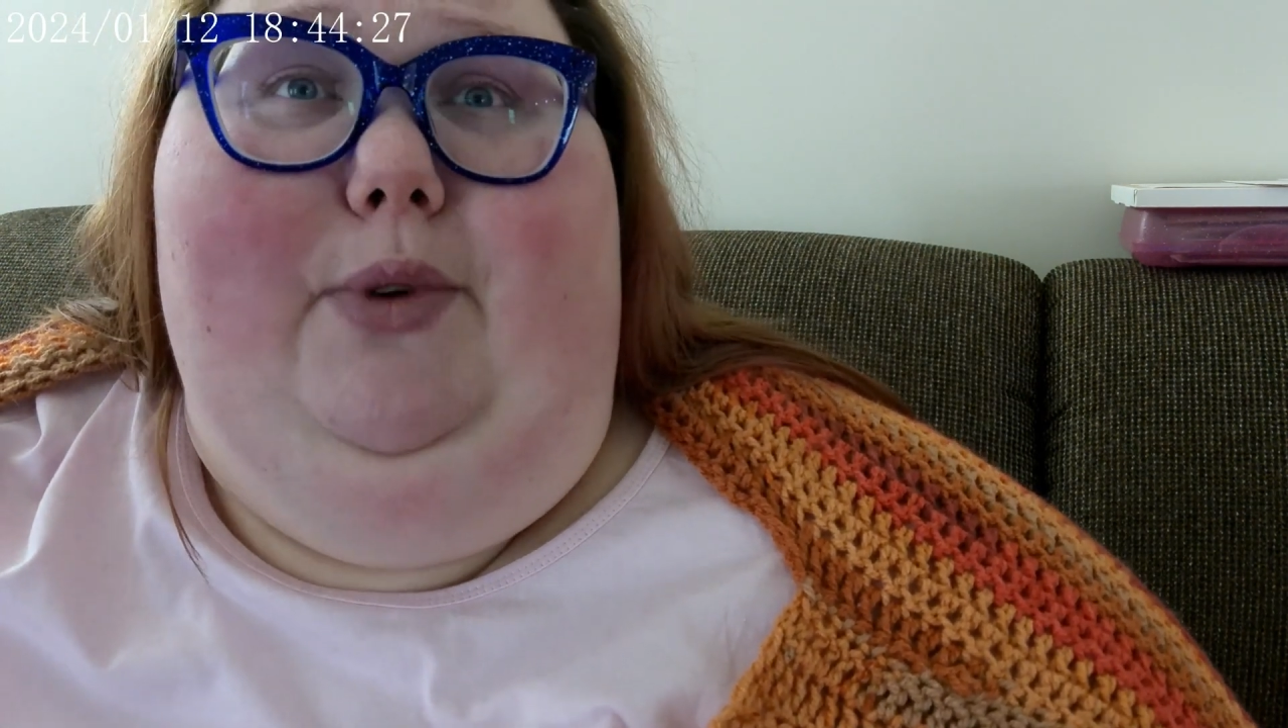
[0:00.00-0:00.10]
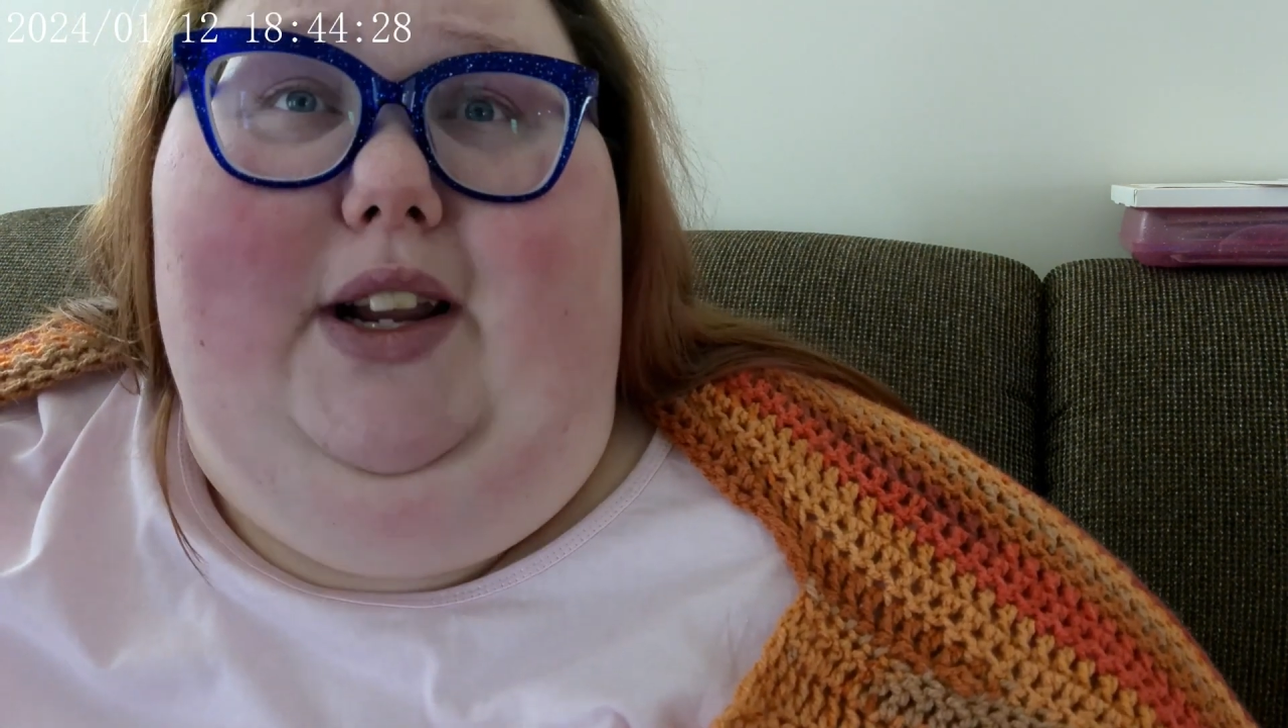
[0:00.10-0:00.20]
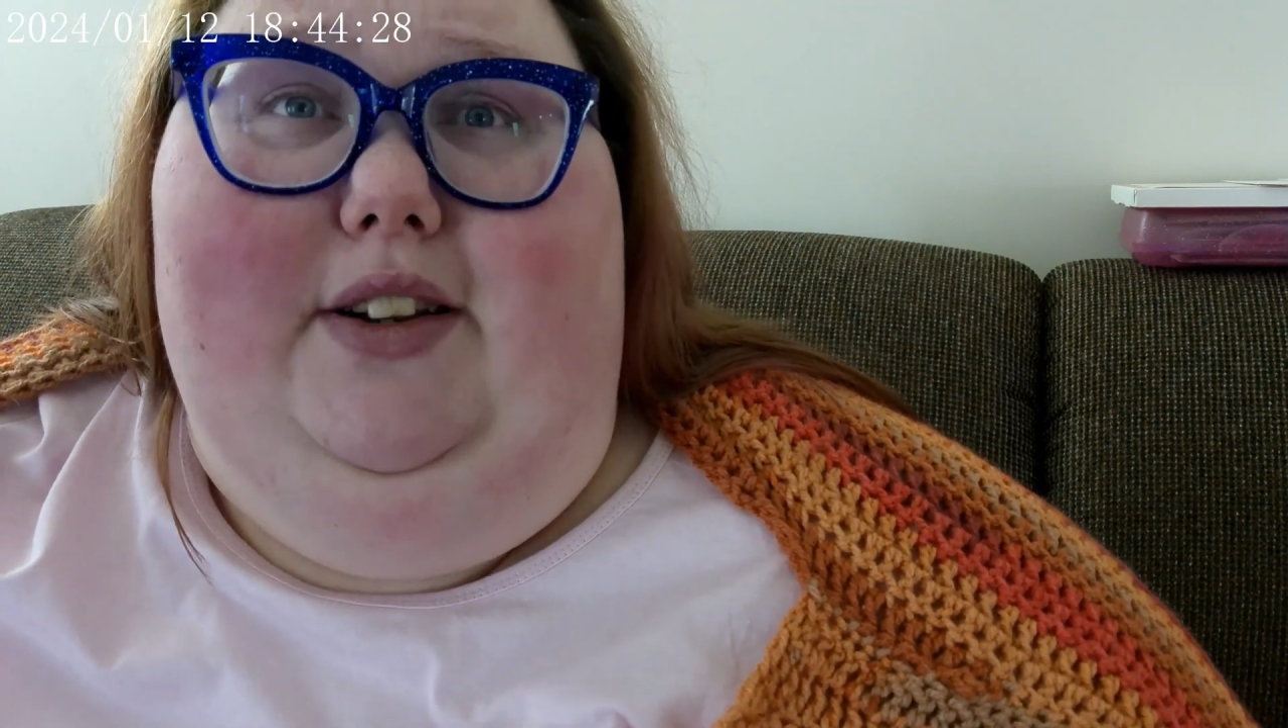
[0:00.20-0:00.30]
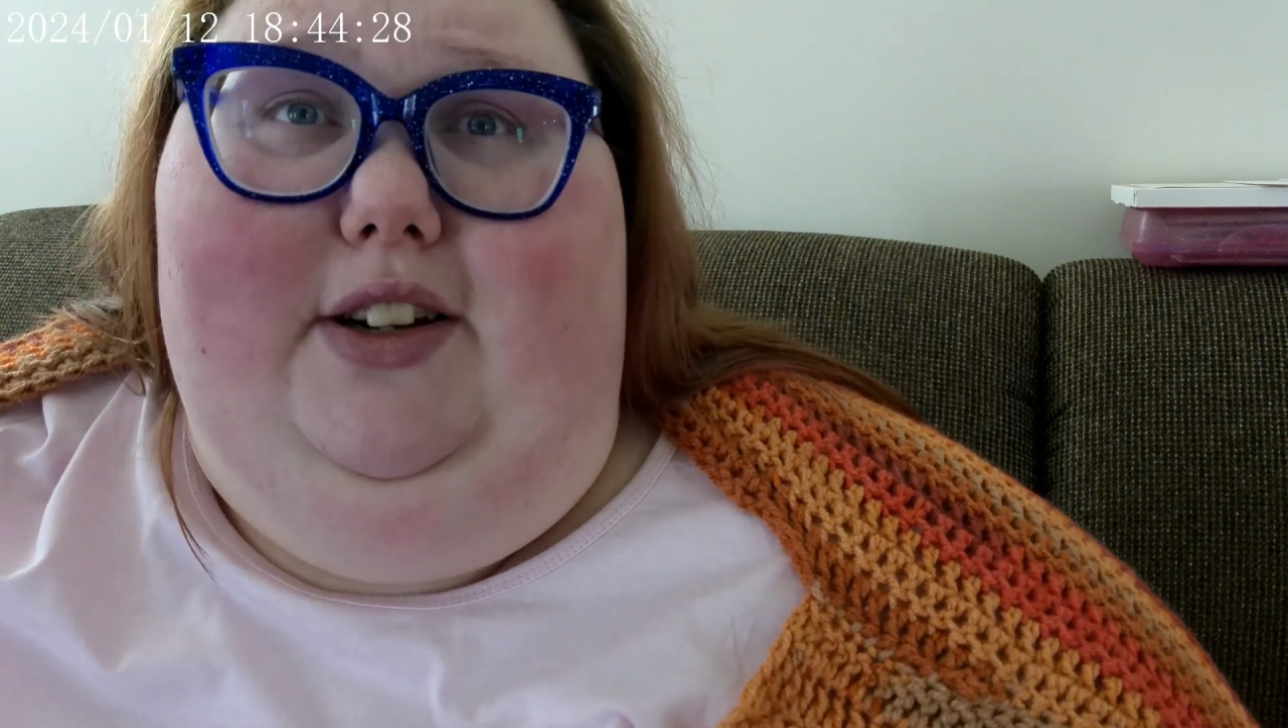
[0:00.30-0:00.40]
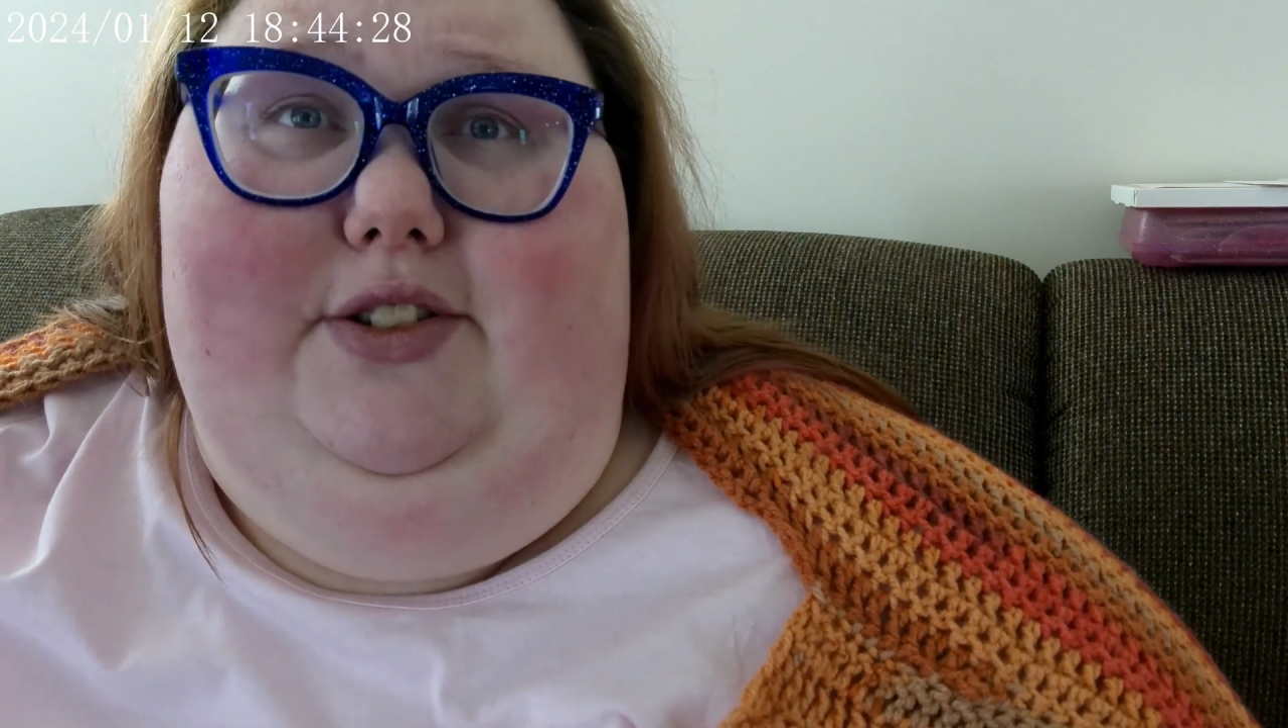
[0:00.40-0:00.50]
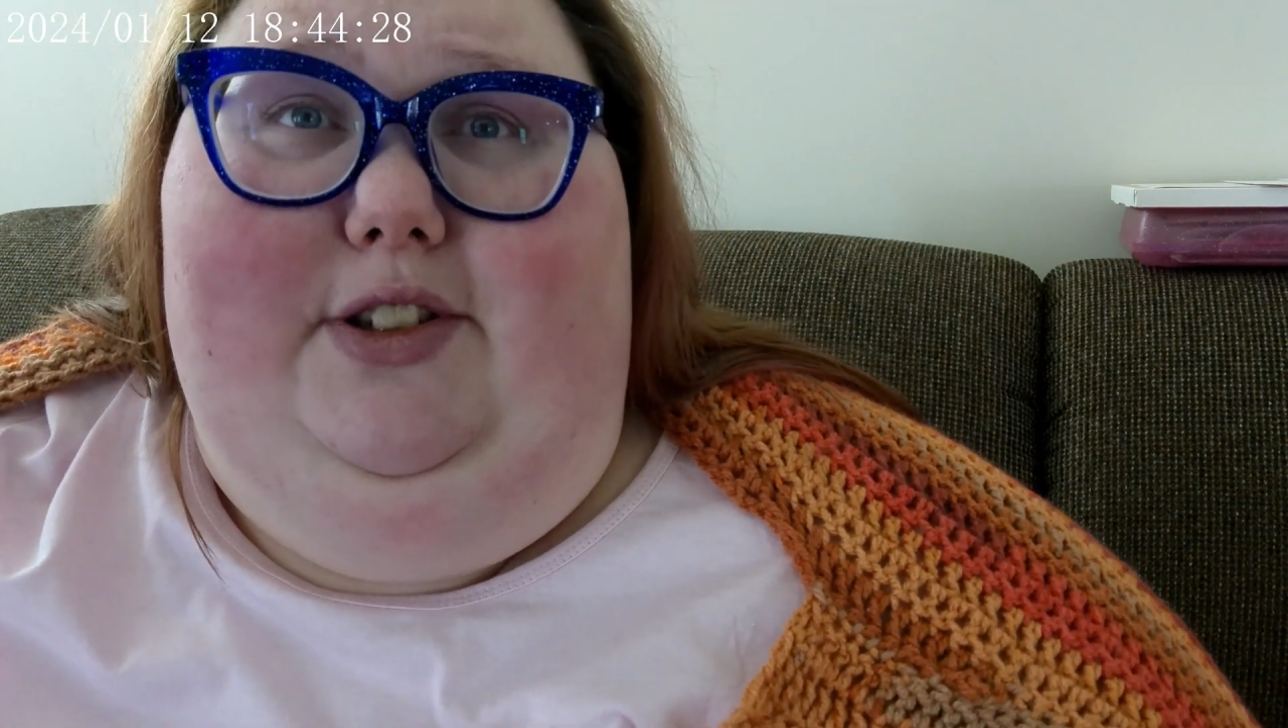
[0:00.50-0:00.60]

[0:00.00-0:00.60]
Red Heart